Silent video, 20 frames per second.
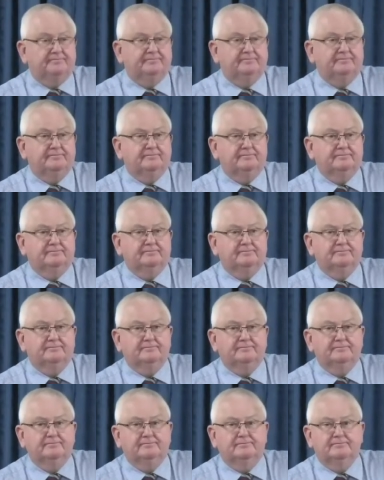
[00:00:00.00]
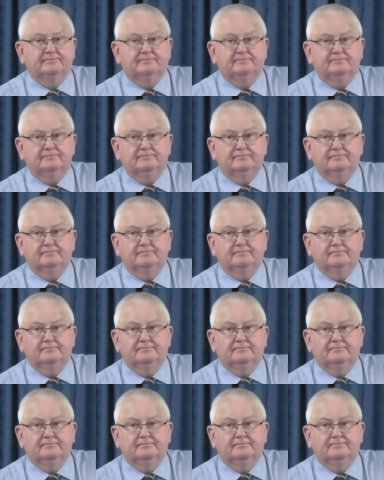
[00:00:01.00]

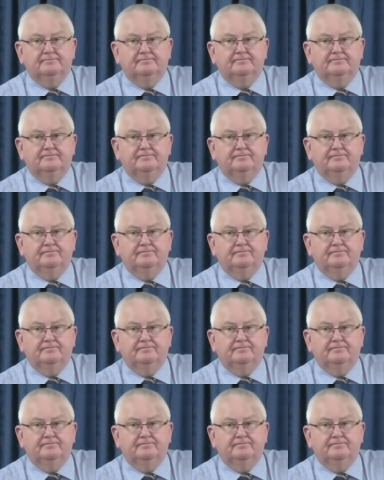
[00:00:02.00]
(silence)